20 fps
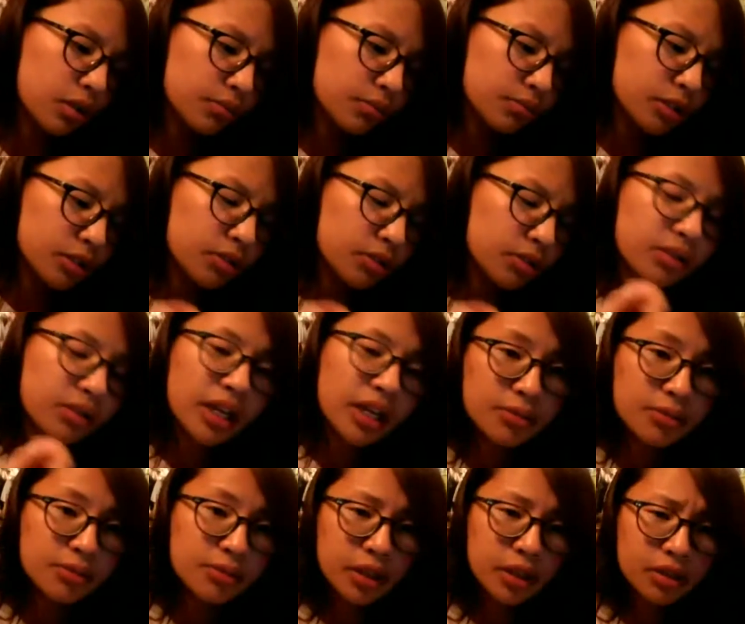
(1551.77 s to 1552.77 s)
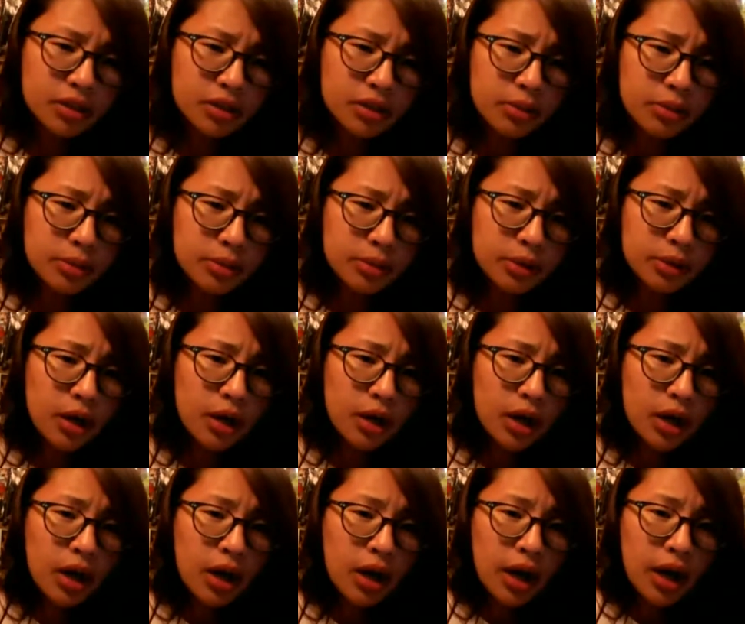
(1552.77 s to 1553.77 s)
someone had asked me like a long time ago,
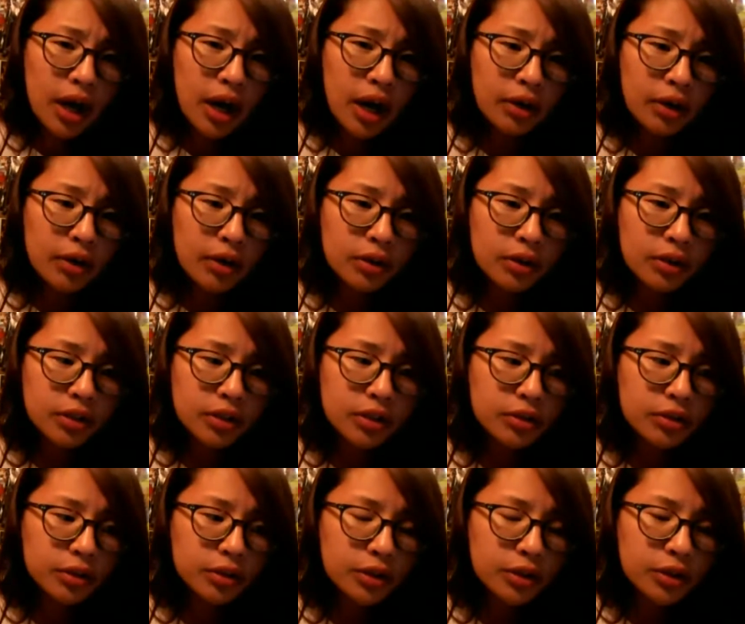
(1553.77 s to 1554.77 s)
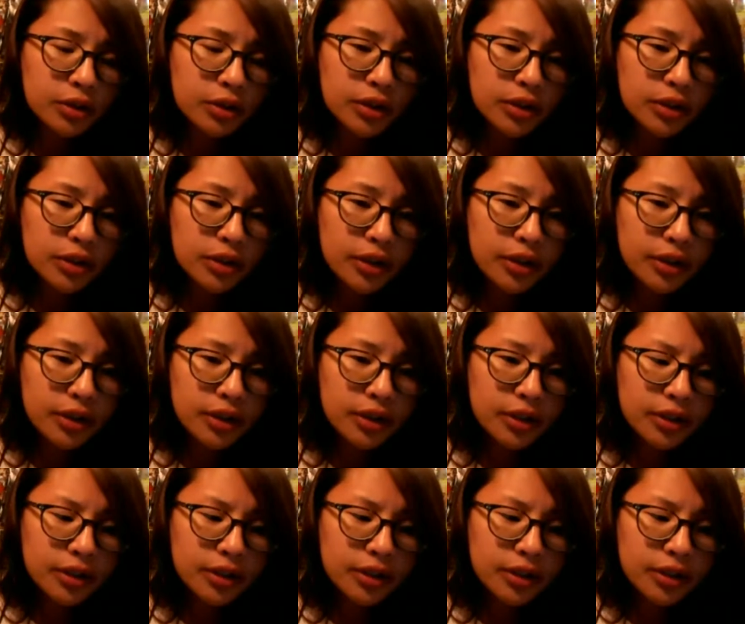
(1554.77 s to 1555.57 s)
how did you learn the